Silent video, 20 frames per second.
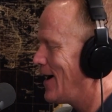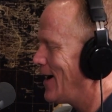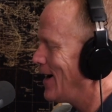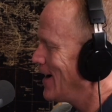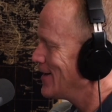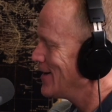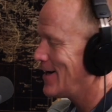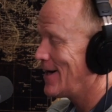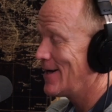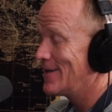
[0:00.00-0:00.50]

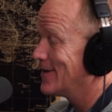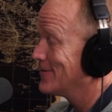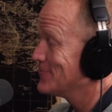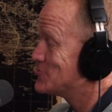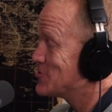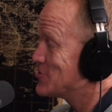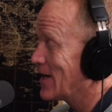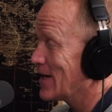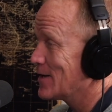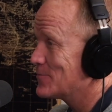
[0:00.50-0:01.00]
I love
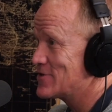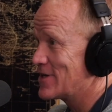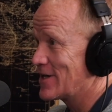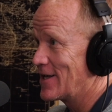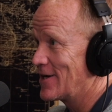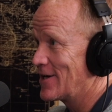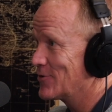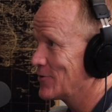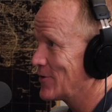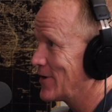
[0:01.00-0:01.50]
Champs. They got
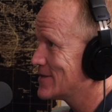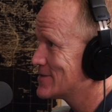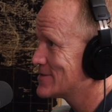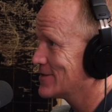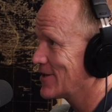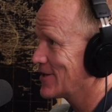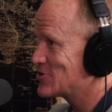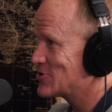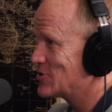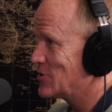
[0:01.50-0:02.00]
a great
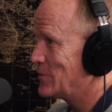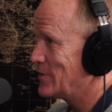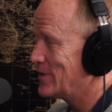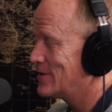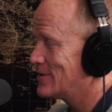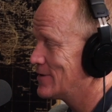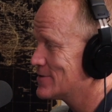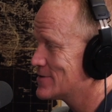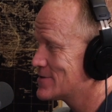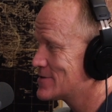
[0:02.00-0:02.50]
selection of
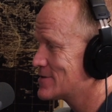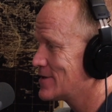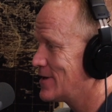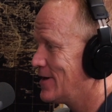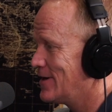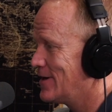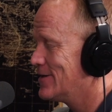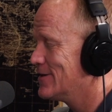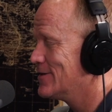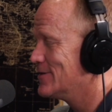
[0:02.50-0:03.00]
beers.
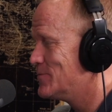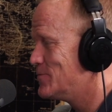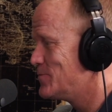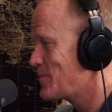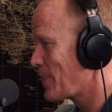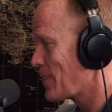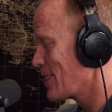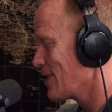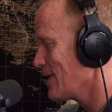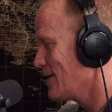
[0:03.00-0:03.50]

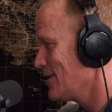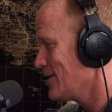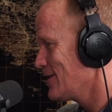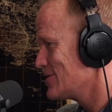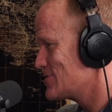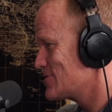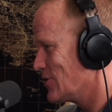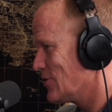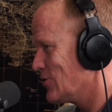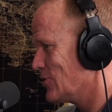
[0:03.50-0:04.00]

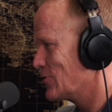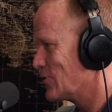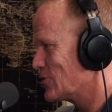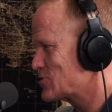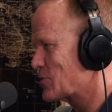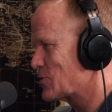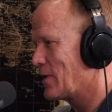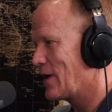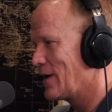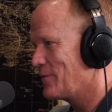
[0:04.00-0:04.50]
So those
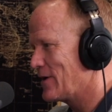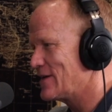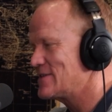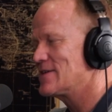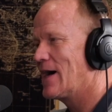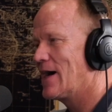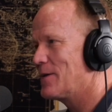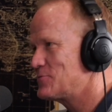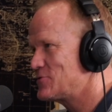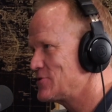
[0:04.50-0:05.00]
are probably my
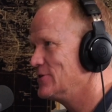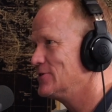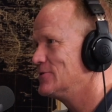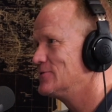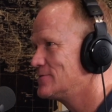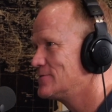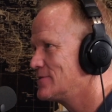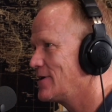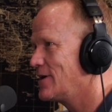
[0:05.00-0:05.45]
top two.